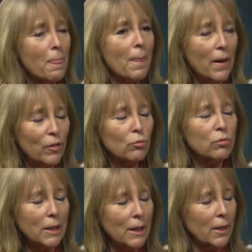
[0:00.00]
have a
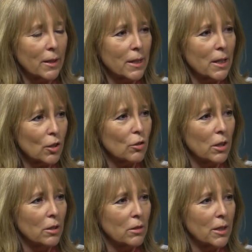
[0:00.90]
really good
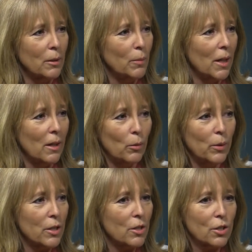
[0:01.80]
editorial team now,
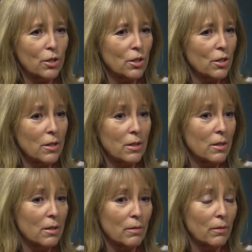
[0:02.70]
which
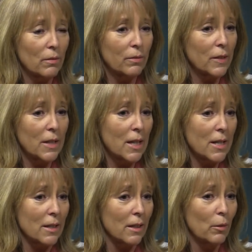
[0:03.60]
is
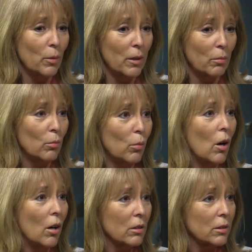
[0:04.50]
fantastic. We
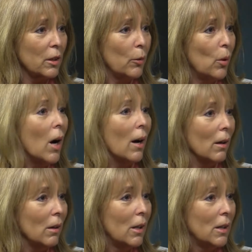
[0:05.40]
work so
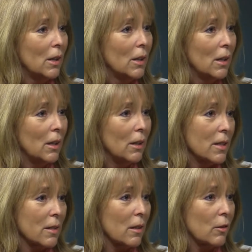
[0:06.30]
well
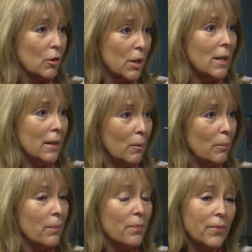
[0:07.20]
as a
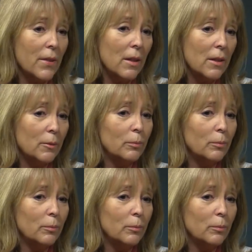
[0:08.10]
team. But